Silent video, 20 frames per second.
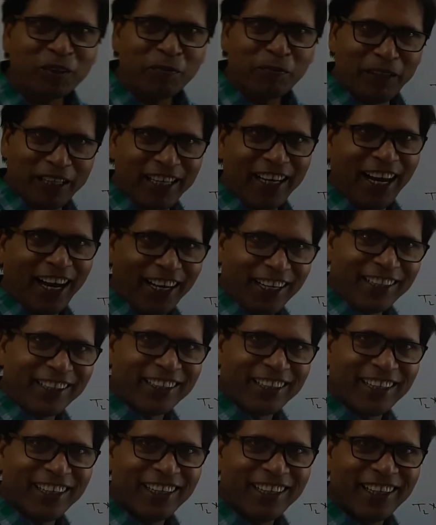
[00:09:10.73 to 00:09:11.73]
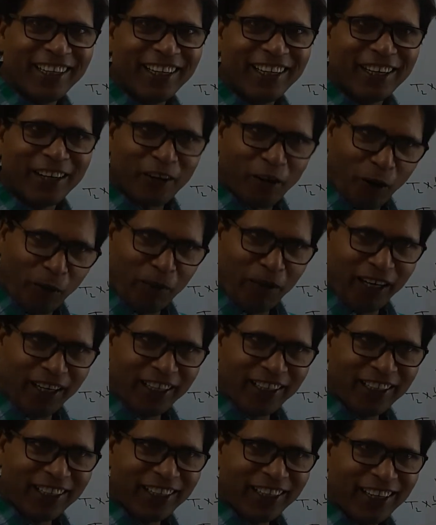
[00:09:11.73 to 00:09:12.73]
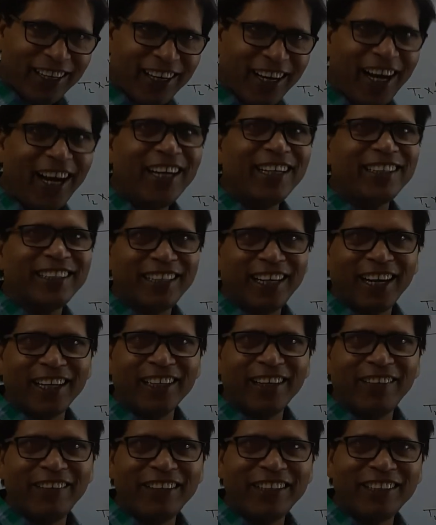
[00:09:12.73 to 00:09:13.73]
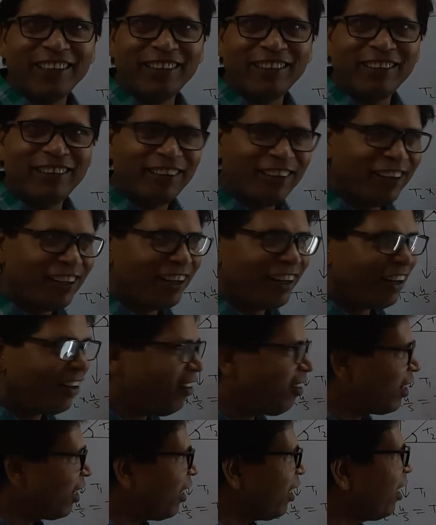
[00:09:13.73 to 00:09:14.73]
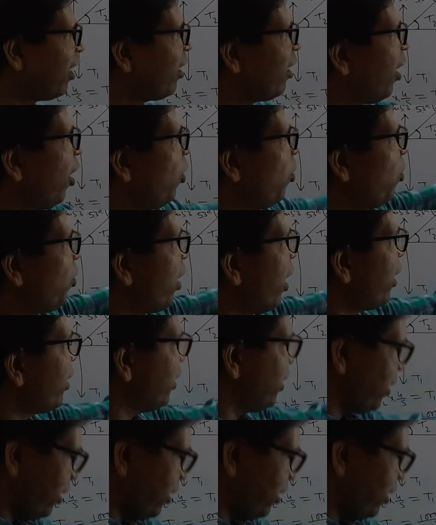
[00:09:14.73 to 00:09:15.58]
Please like, comment and share the video. Okay. Now look at